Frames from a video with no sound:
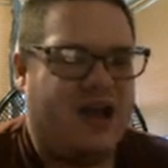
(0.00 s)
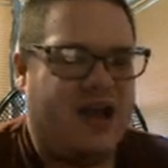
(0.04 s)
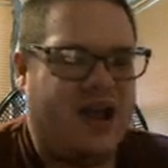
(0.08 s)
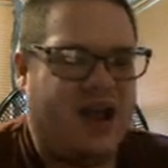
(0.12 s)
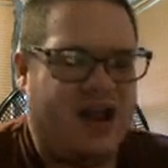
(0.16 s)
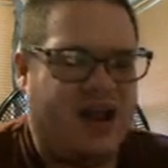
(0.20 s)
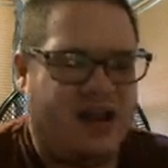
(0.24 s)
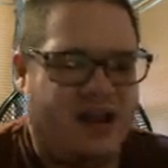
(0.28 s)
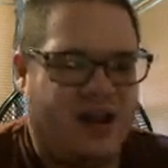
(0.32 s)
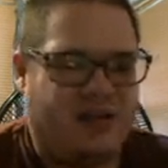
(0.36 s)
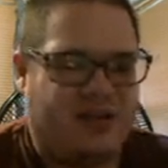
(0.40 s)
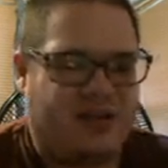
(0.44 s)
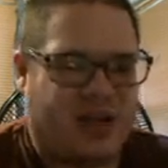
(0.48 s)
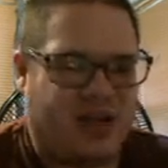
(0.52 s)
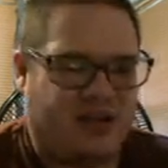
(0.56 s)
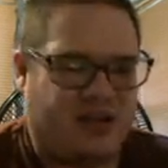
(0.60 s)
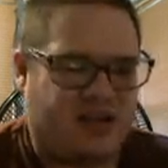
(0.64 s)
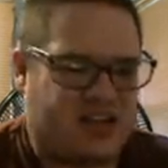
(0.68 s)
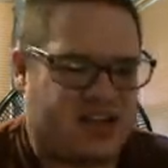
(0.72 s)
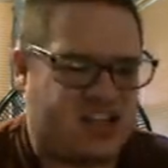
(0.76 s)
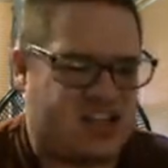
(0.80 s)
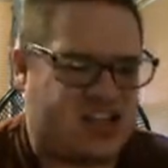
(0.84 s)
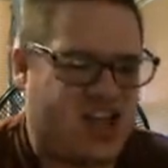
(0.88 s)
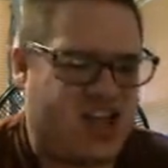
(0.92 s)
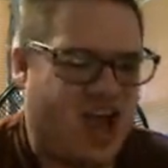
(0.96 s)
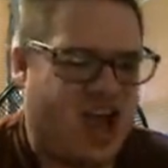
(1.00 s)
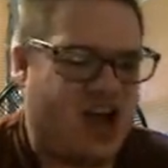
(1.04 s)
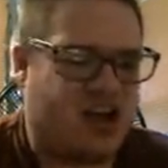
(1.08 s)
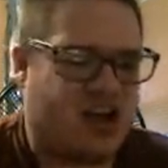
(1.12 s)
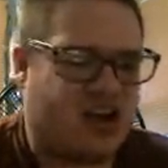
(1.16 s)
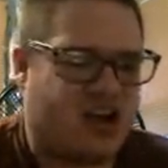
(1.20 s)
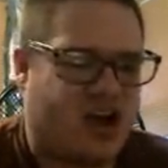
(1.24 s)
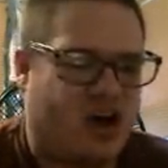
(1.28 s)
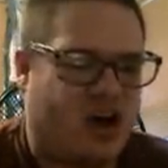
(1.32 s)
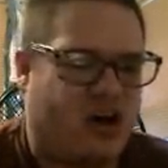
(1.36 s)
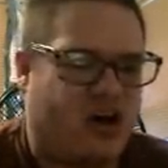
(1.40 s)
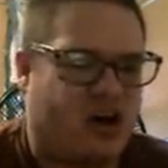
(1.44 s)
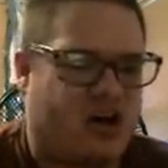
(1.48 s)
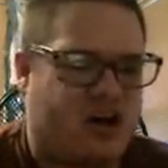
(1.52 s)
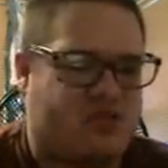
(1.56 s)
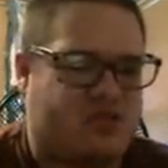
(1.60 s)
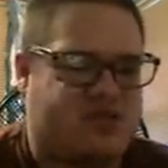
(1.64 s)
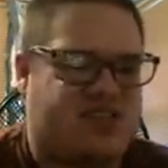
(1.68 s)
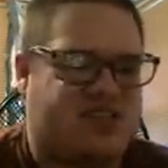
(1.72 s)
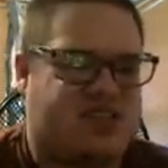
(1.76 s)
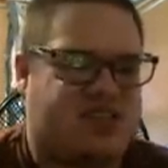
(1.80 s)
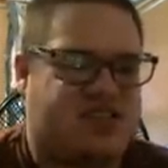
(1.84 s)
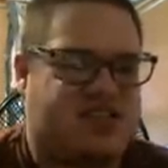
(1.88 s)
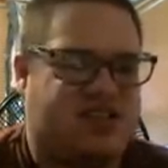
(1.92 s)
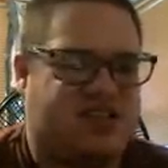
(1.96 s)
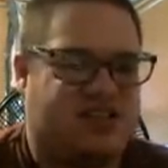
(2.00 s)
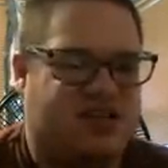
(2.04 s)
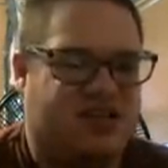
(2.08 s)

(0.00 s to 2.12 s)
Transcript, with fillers: he left off the Shadow Corpse.